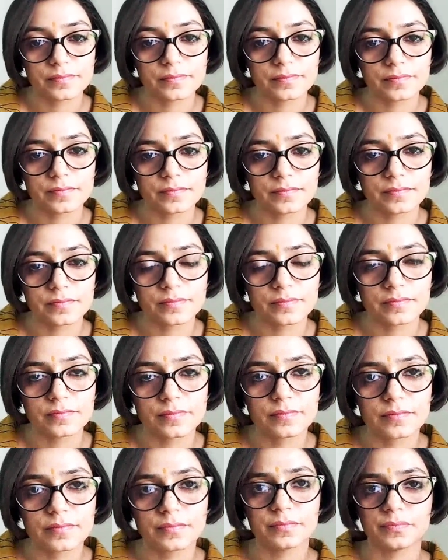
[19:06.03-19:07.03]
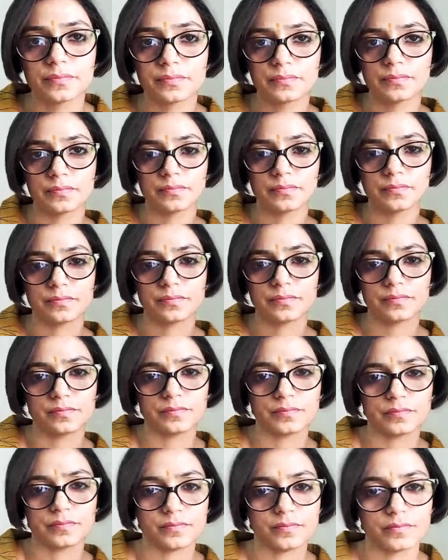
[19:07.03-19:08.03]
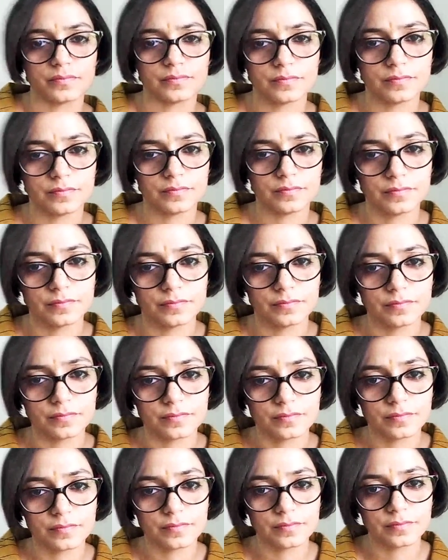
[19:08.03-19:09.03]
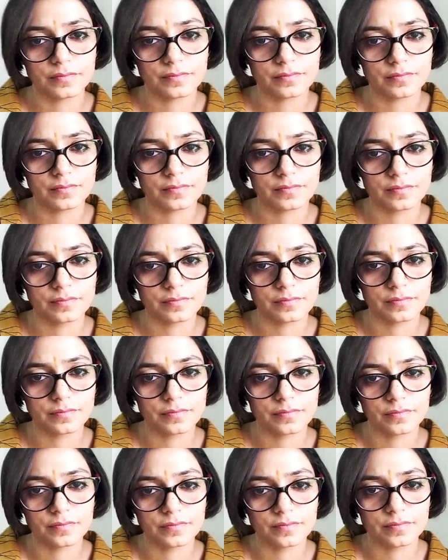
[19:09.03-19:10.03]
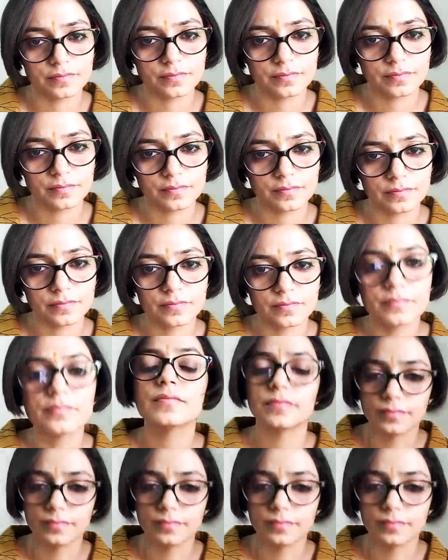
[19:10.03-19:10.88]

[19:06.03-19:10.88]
The person shown says nothing.